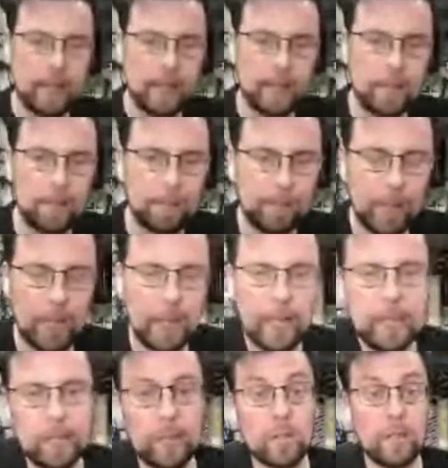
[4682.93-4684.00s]
system, and
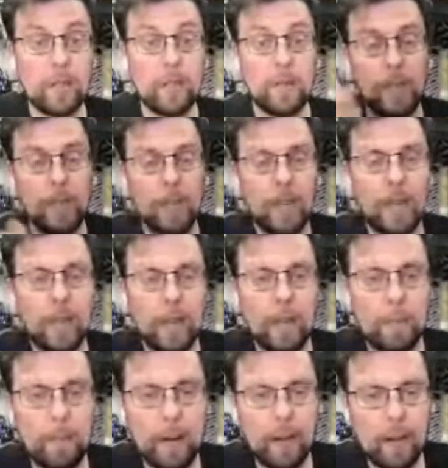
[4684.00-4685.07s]
it's just a
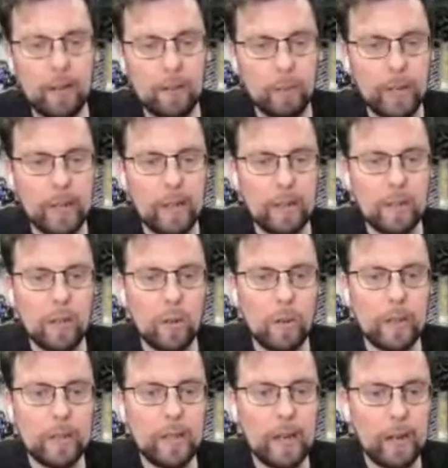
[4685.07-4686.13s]
part that we can
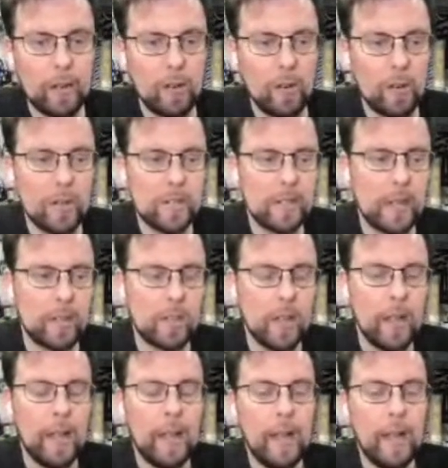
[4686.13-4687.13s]
go into that another stage.